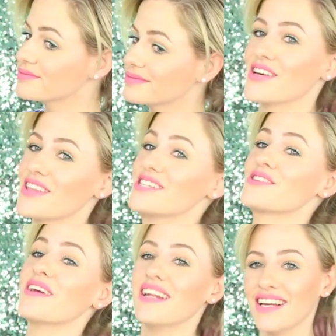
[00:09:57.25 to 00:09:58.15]
So there's
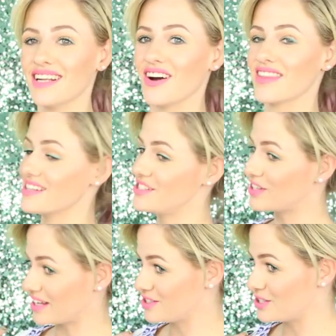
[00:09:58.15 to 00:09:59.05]
really a lot that you
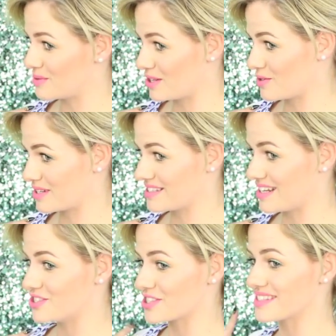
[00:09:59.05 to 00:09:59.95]
can do with your
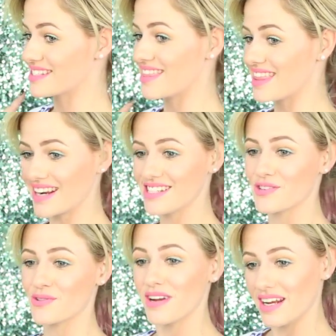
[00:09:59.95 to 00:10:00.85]
extensions, and that is
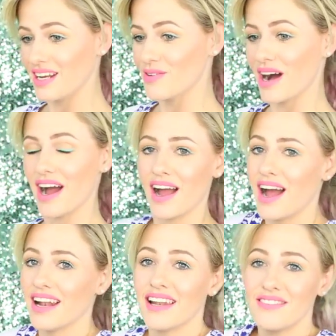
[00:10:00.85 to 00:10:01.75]
really why
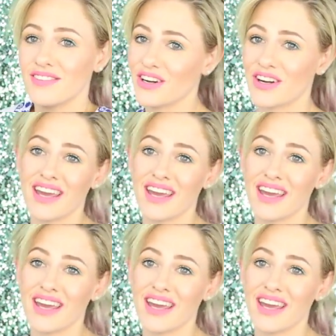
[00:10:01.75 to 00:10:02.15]
I love long